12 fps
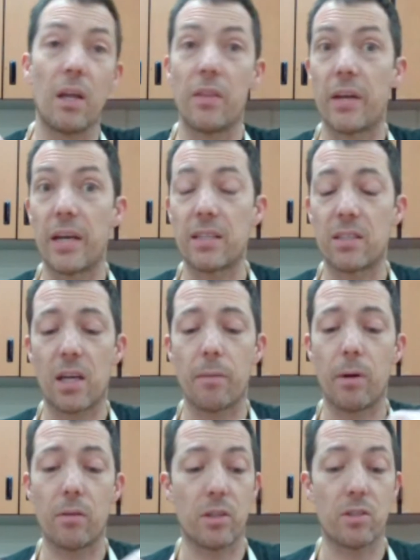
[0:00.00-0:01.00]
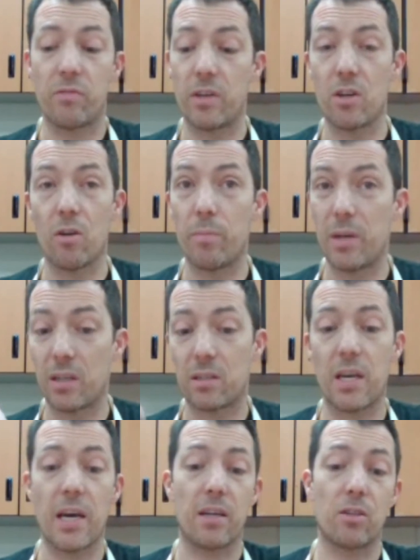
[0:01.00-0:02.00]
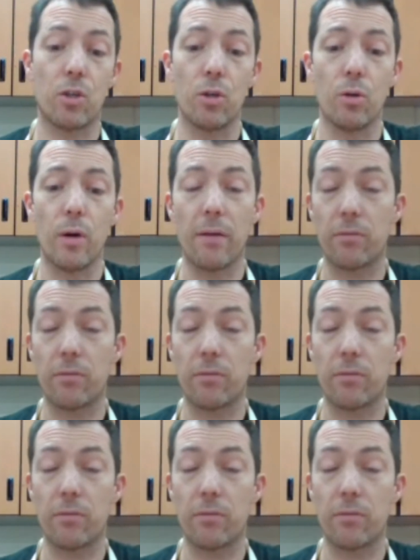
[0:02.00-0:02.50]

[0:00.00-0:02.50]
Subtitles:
The nice thing about this video being take 2